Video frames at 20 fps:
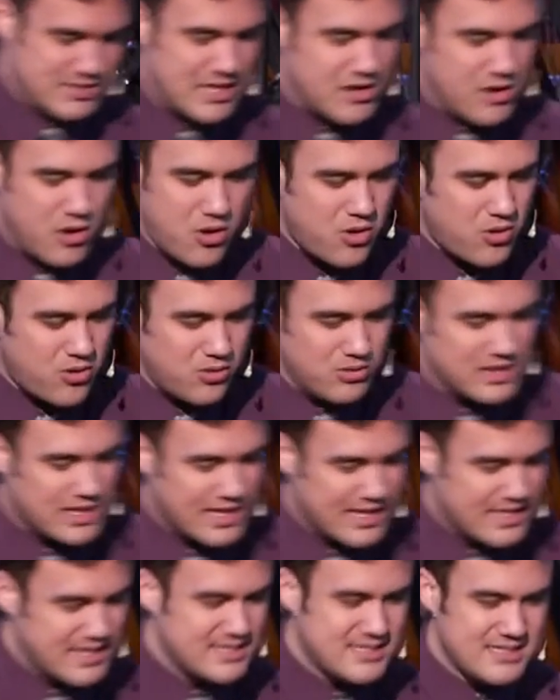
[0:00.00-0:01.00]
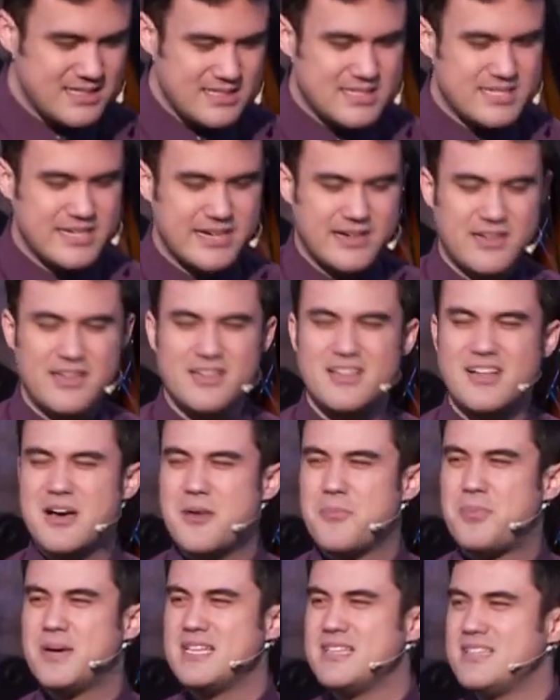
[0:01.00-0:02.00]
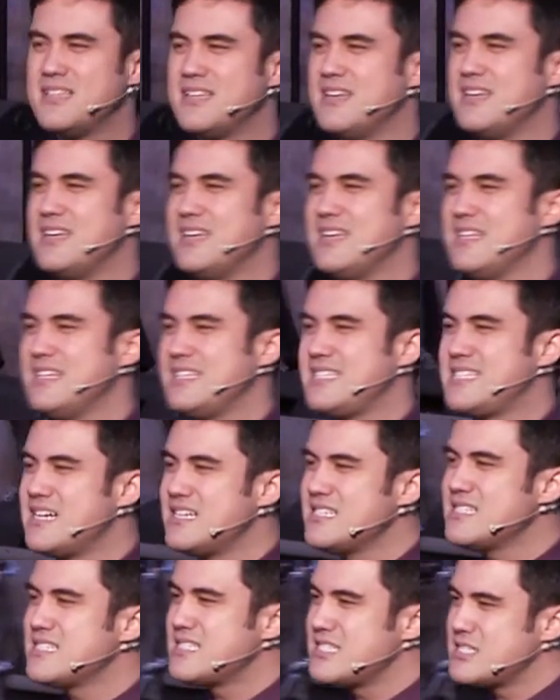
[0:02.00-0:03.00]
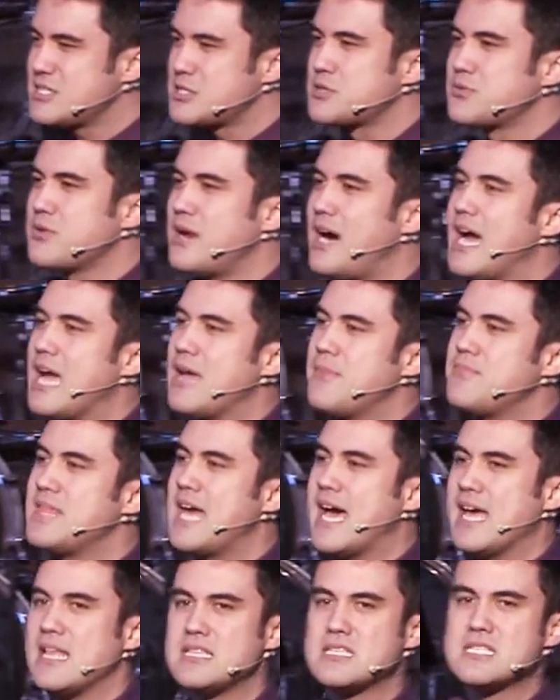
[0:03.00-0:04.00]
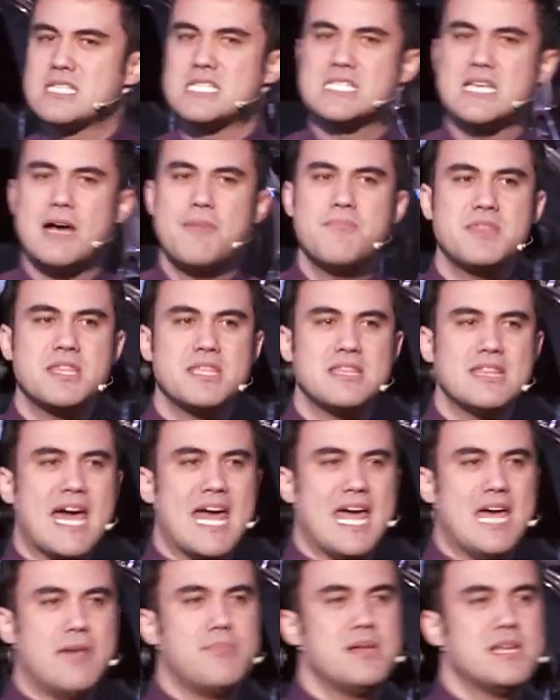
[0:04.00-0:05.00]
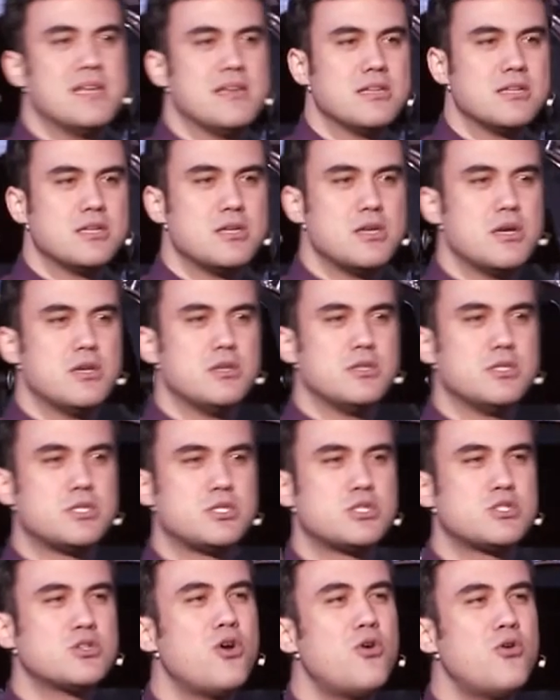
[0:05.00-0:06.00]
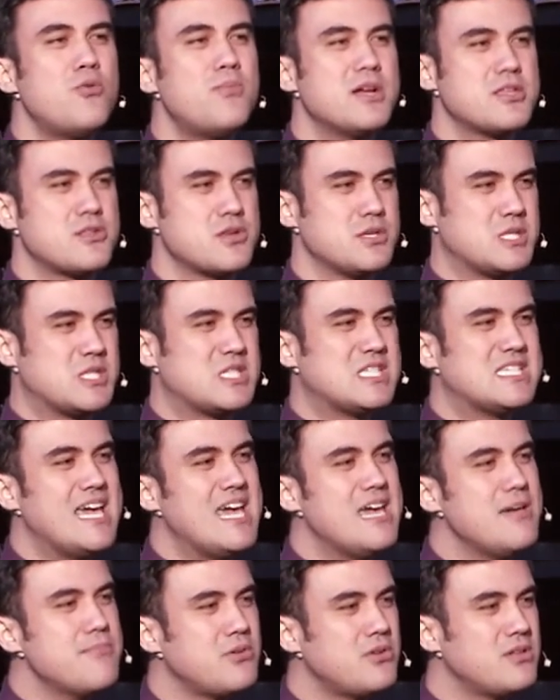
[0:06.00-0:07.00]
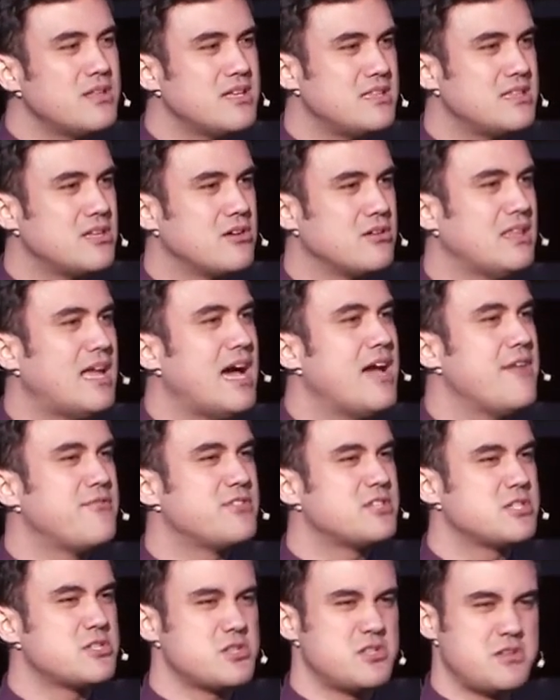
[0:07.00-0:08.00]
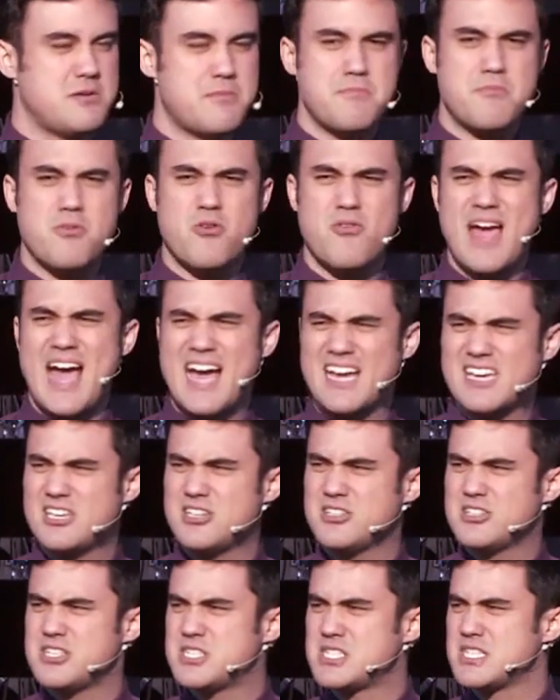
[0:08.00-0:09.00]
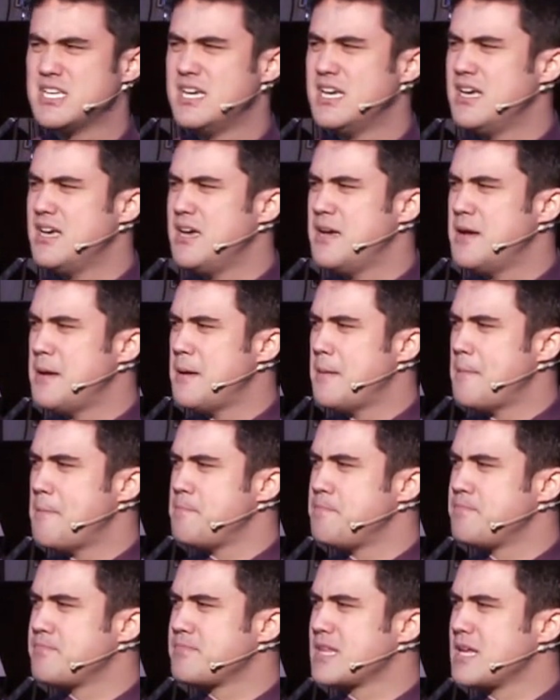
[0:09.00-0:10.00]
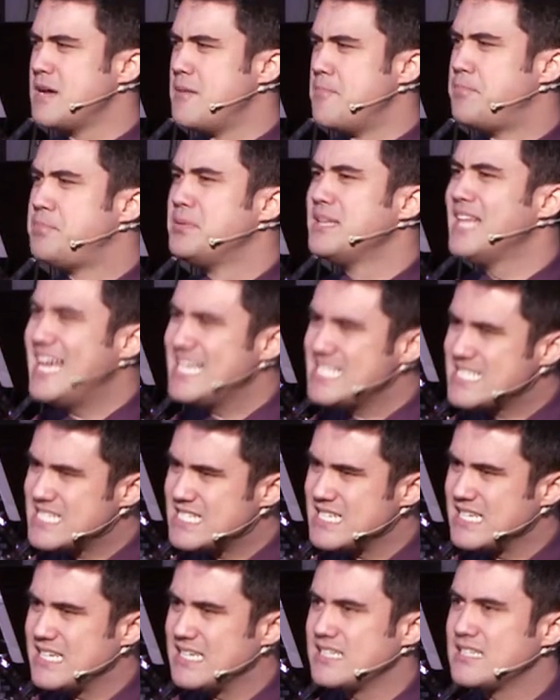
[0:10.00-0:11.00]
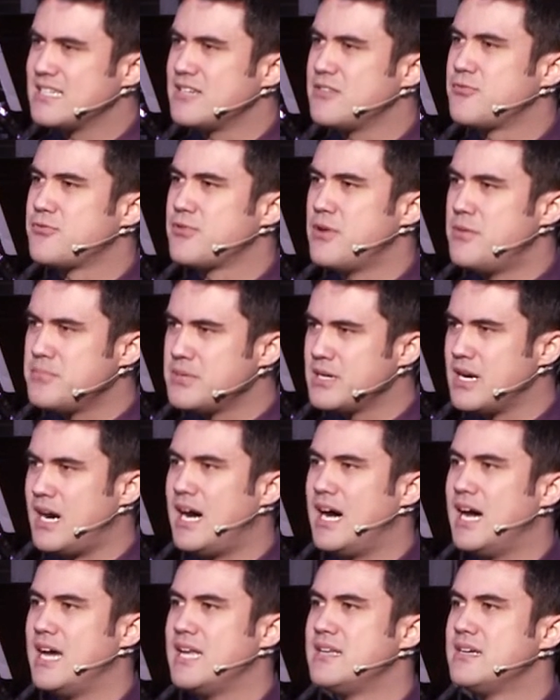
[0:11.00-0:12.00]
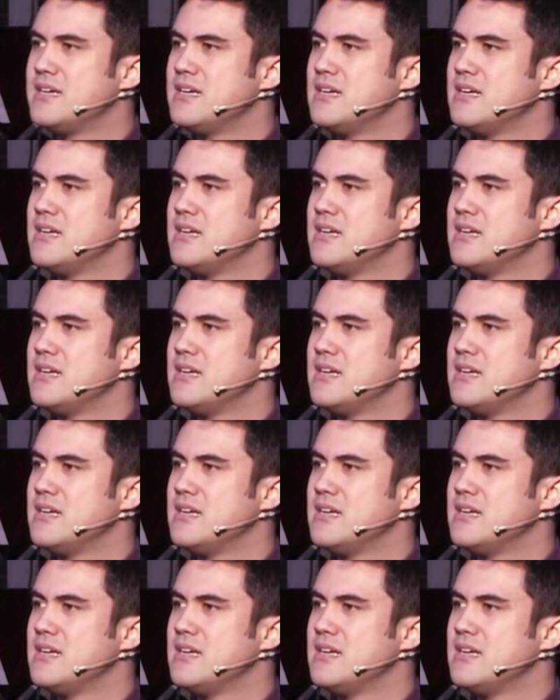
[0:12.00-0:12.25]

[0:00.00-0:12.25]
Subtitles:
not a whole lot of detail, but it does describe that something that had been so much a staple in their life, such a miraculous blessing from God,